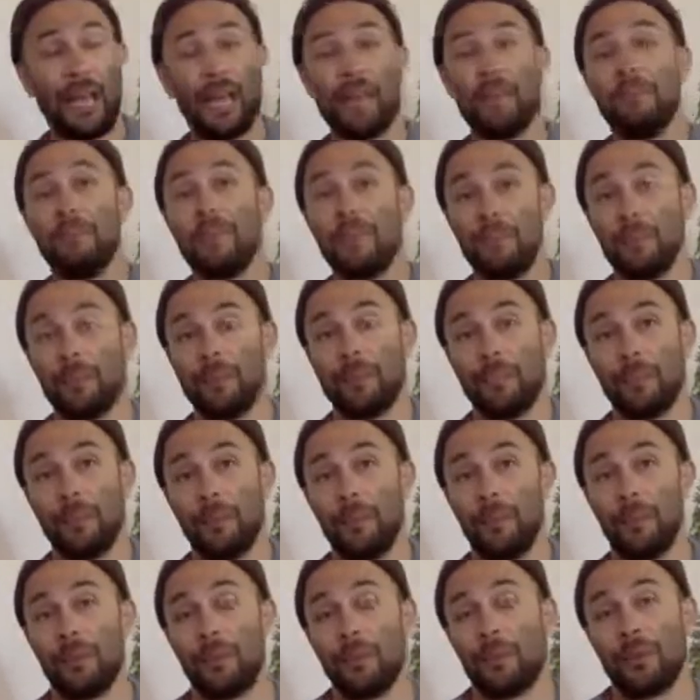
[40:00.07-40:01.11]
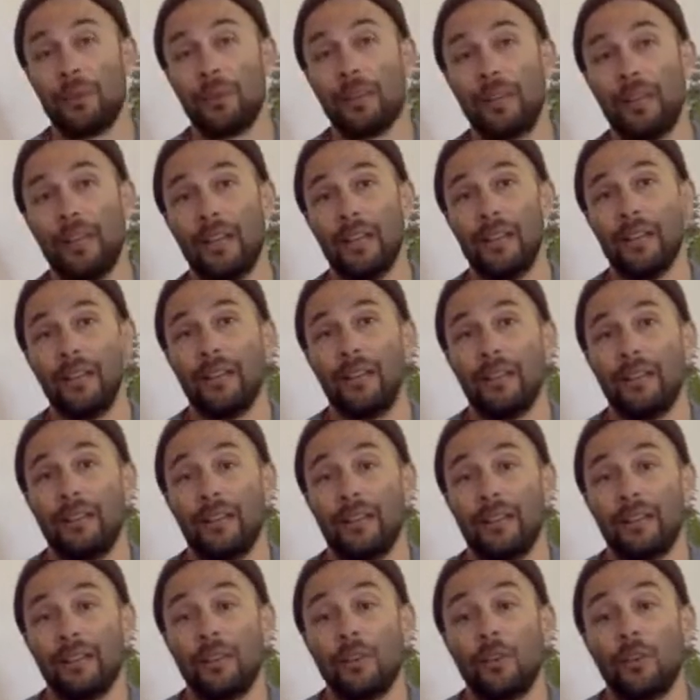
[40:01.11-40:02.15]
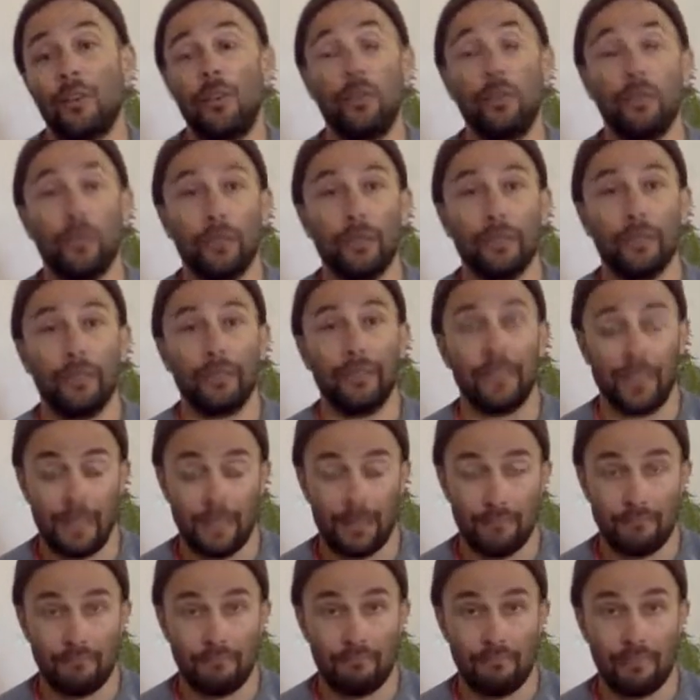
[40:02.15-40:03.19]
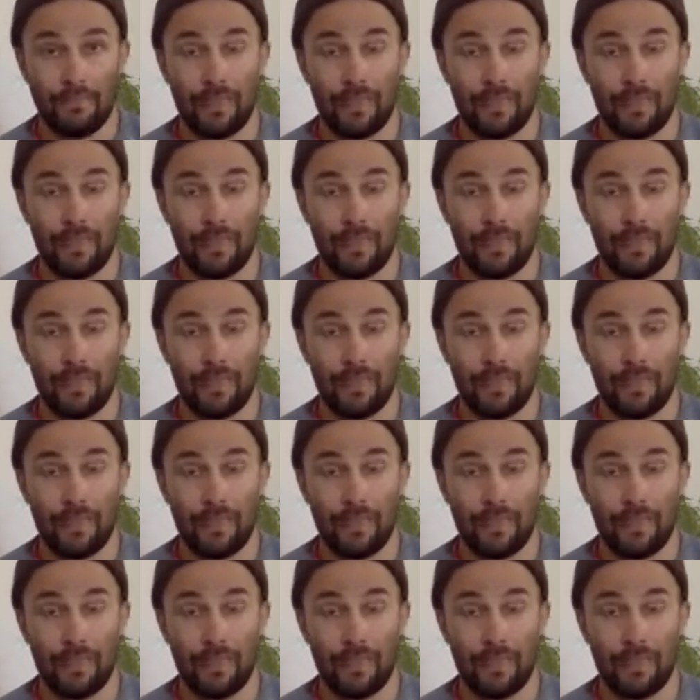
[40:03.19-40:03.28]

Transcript: aim them a little bit more. And at the core of it